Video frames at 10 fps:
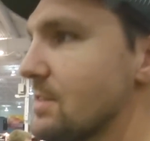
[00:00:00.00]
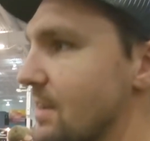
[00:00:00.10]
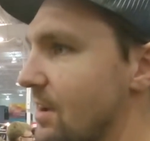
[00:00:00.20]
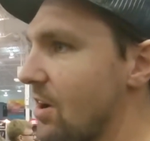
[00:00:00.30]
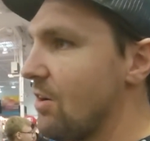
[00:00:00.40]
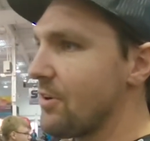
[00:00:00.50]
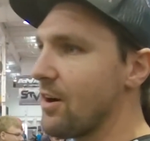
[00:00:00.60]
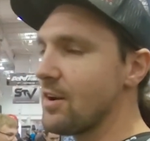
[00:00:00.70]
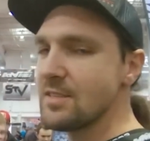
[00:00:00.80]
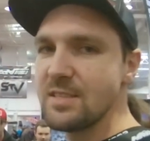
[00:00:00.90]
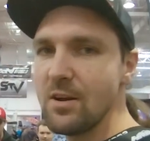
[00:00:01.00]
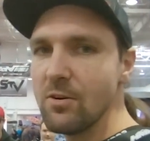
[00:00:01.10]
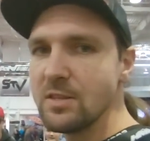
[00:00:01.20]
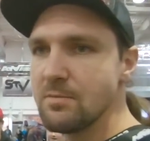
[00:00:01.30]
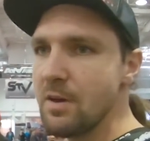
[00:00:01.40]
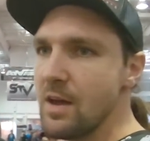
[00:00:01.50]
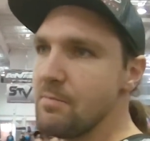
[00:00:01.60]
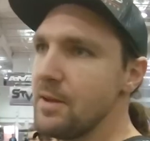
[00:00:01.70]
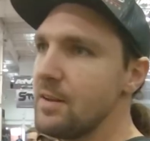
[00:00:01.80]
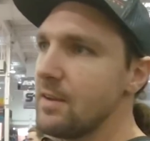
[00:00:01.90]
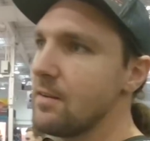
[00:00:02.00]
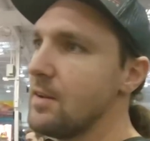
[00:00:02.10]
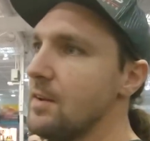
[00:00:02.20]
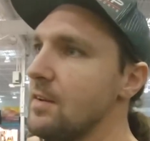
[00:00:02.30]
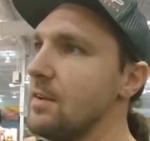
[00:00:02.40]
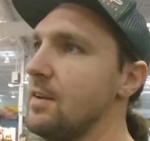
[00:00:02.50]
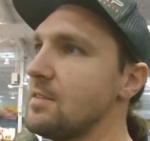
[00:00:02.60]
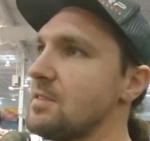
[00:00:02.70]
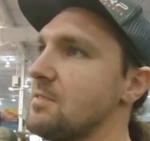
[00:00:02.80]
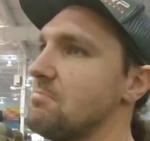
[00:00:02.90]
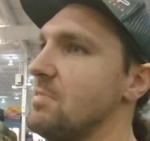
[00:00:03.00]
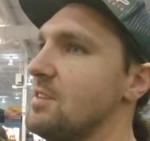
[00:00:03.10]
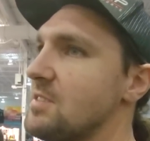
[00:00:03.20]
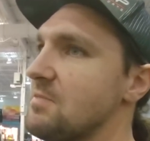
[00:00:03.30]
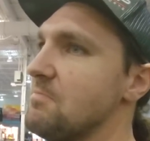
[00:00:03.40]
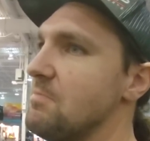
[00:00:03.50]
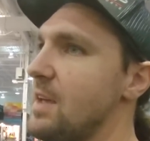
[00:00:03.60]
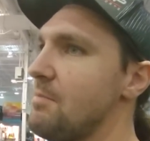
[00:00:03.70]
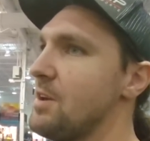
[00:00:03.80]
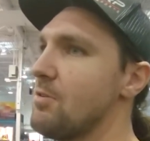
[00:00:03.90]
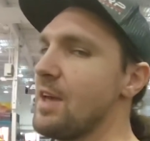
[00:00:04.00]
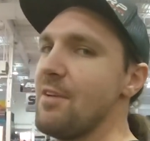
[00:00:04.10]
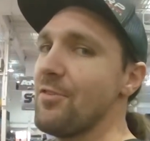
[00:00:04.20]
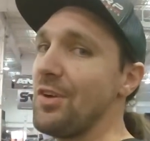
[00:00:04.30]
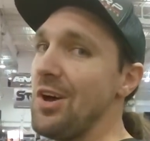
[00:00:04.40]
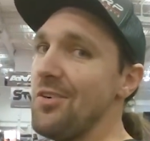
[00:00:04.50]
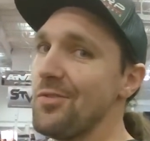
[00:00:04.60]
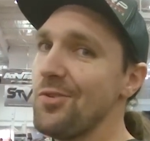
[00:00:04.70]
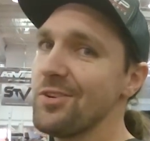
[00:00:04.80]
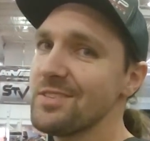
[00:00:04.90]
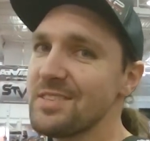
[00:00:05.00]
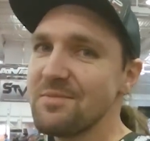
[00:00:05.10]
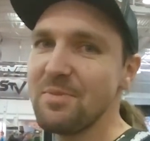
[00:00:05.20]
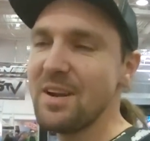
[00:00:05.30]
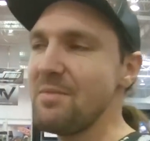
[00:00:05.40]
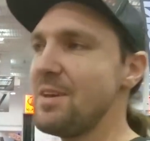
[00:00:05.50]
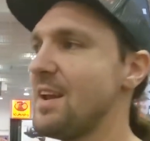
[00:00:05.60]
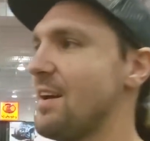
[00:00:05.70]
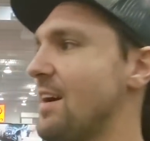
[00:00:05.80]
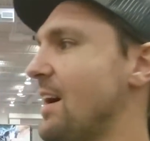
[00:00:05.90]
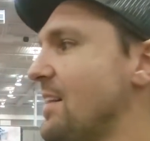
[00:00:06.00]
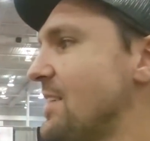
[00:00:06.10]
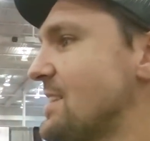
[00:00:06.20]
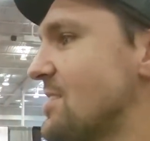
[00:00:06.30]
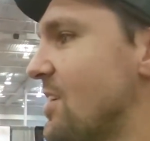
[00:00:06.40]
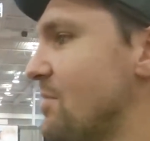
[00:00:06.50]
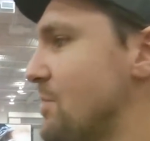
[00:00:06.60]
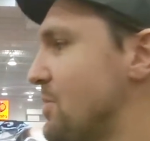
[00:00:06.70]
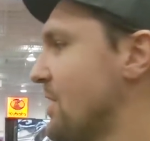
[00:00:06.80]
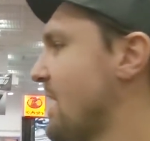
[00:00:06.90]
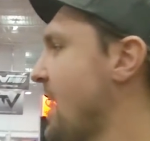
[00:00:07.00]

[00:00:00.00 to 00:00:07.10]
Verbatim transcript: It's like a golf cart on steroids, in my opinion. It's it's maybe okay for the golf course, but I mean uh, uh, that's all I would put it